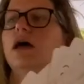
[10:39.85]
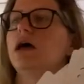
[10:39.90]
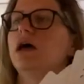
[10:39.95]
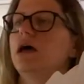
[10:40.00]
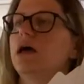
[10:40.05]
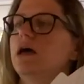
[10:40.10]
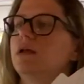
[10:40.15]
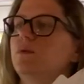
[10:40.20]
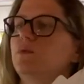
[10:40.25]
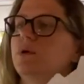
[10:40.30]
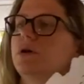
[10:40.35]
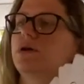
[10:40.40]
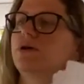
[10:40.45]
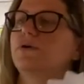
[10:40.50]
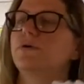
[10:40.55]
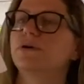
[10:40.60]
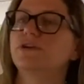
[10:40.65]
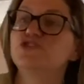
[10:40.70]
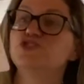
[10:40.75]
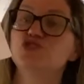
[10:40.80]
and we're
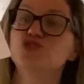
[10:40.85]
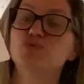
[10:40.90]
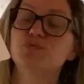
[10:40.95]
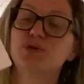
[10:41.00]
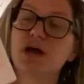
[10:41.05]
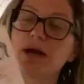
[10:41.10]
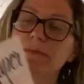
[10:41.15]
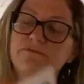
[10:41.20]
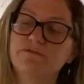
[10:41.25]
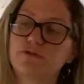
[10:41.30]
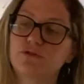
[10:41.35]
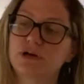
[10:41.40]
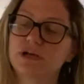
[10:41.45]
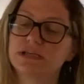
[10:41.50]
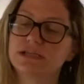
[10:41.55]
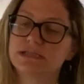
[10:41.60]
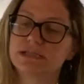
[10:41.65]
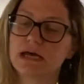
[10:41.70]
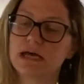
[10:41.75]
going super hyped for it.